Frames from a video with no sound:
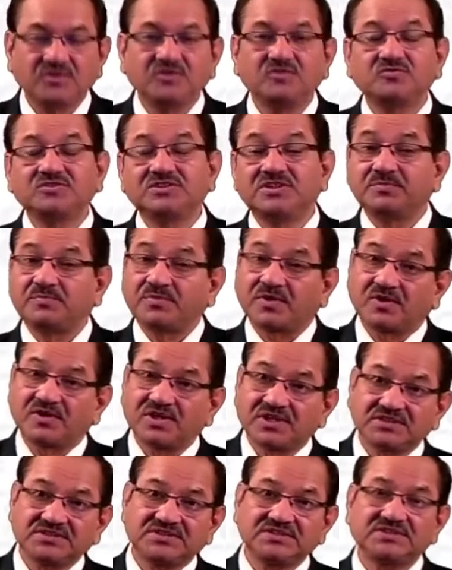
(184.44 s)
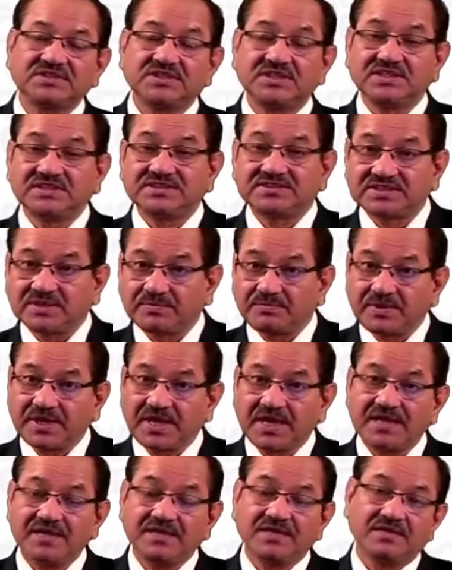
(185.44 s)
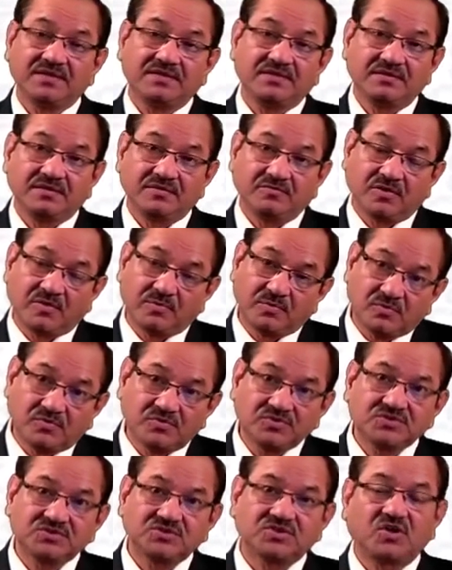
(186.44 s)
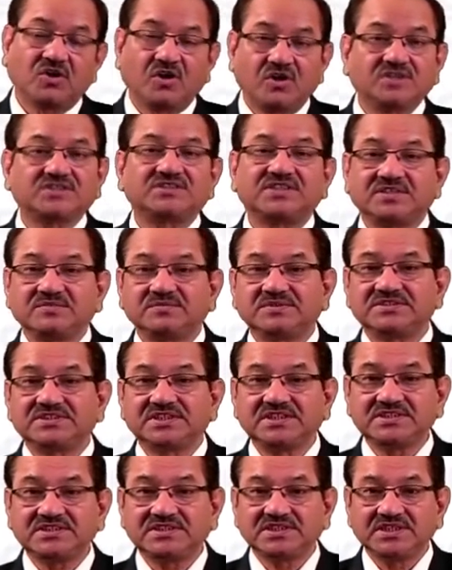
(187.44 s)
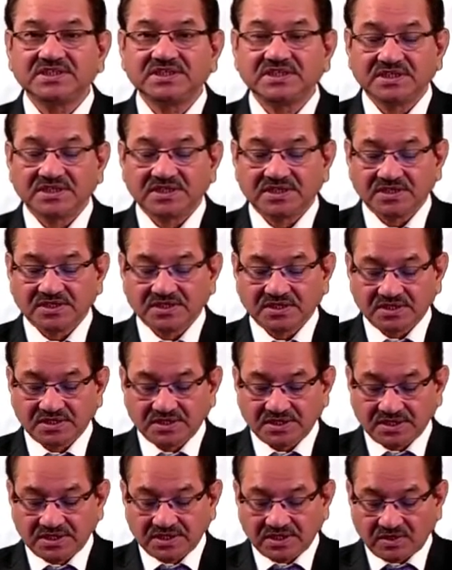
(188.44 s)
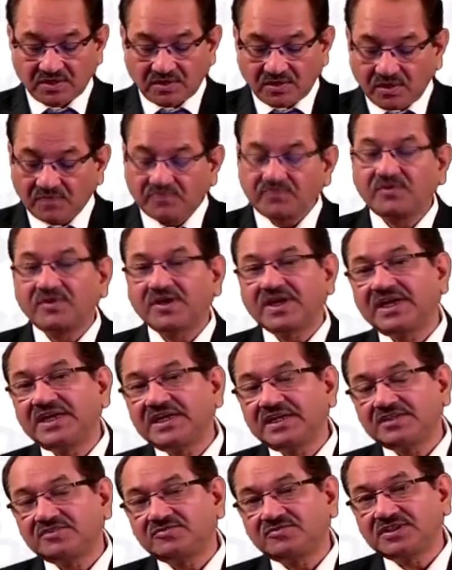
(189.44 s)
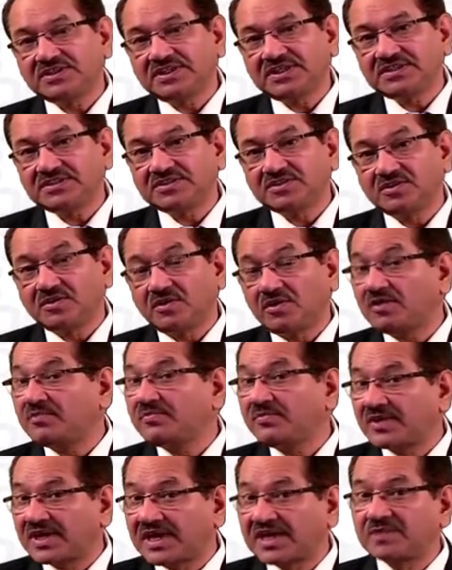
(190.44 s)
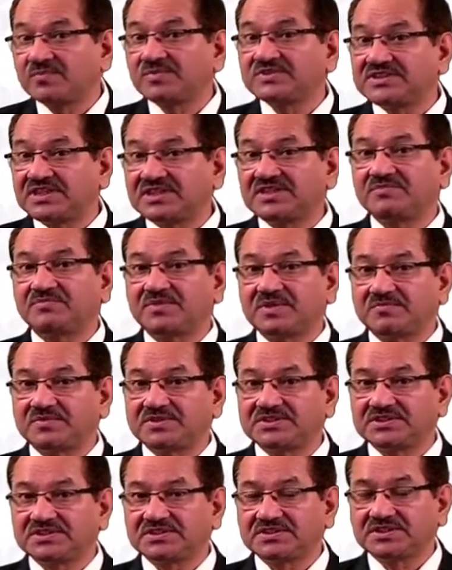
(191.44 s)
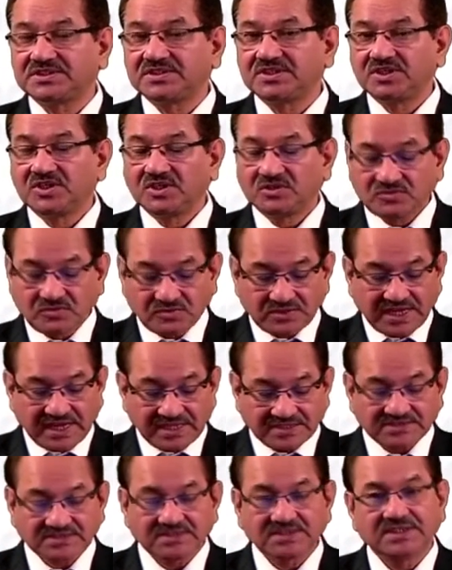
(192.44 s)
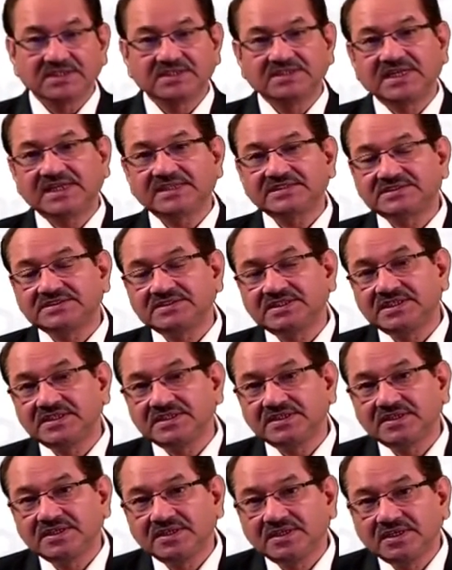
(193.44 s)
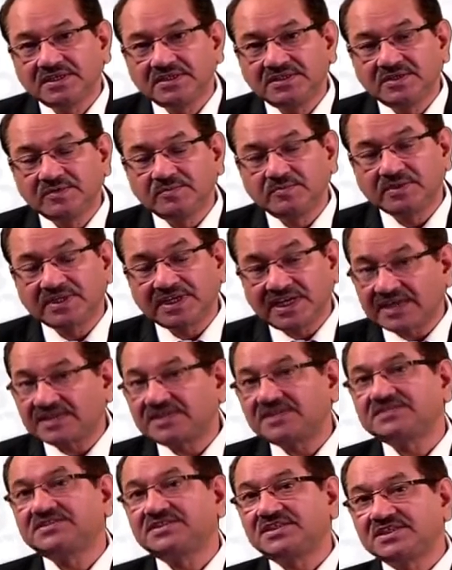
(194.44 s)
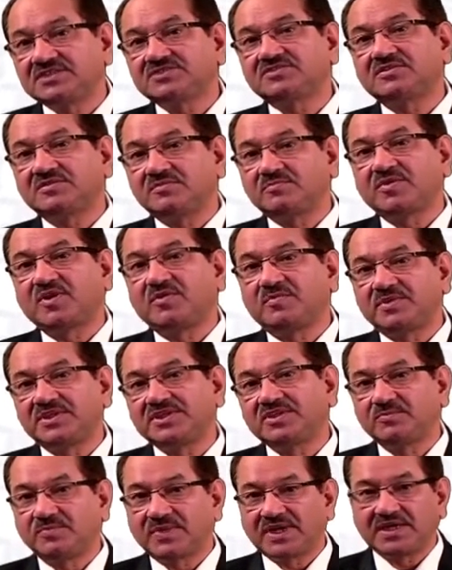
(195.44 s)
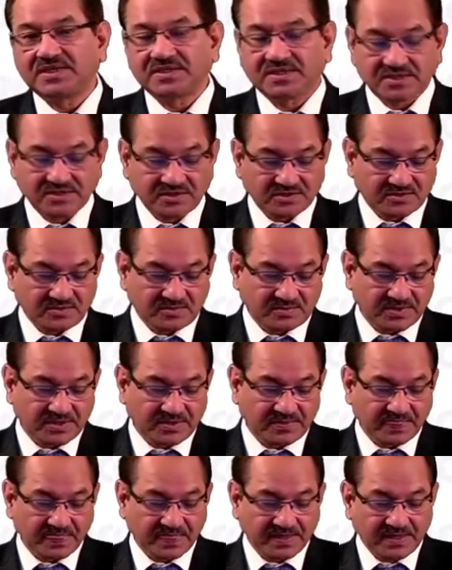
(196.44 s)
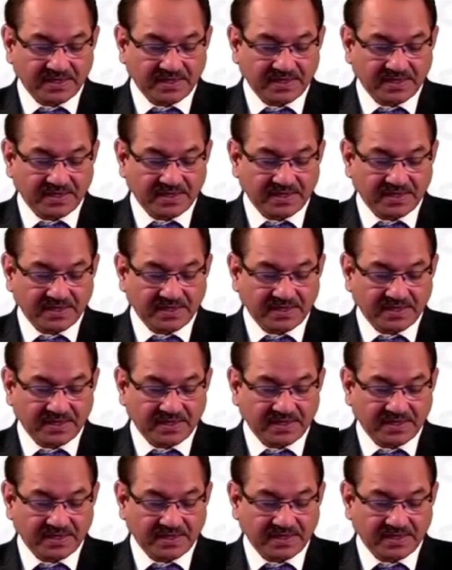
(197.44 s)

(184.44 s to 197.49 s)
for use in productions, in supply of goods or services, or for rental to others, or for administrative purposes. So that's the characteristics of the property, plant and equipment.